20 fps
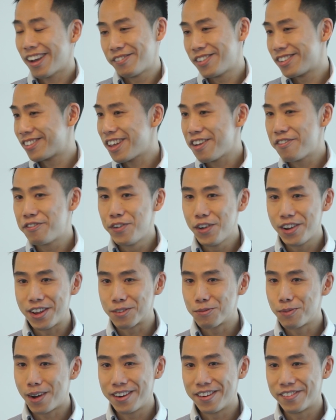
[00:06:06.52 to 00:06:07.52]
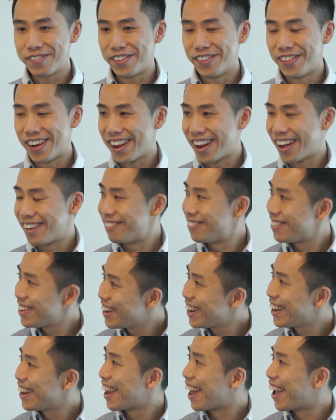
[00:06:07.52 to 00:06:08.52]
have to say food is wonderful and I
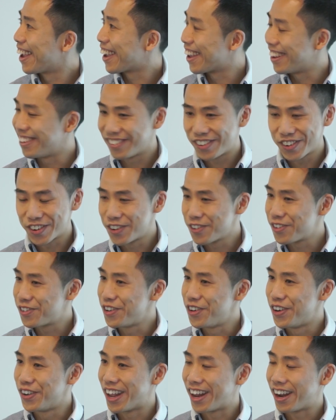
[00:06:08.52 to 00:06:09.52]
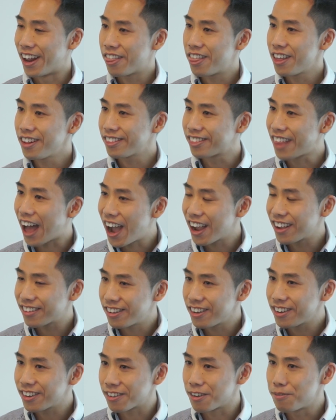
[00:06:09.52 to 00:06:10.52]
really like enjoy food. And I think
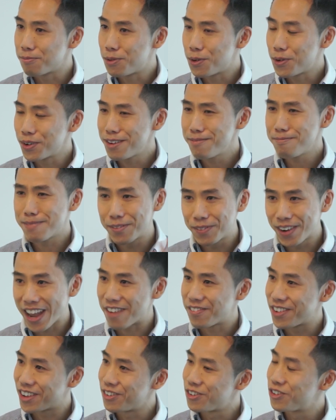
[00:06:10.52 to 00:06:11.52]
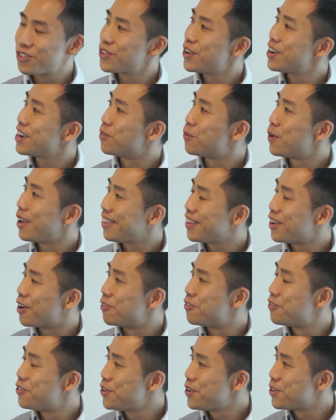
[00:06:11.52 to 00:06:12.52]
dieting is important, but we have to enjoy the wonder
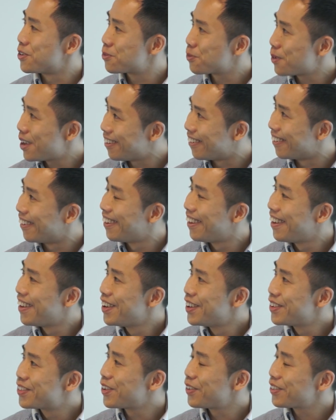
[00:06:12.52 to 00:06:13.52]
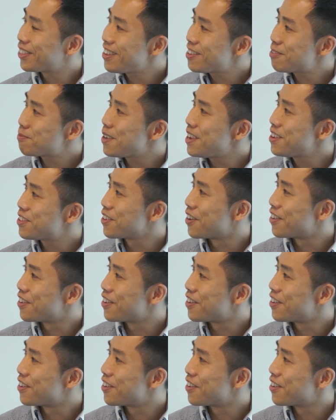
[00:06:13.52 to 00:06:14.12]
of food as well. So this piece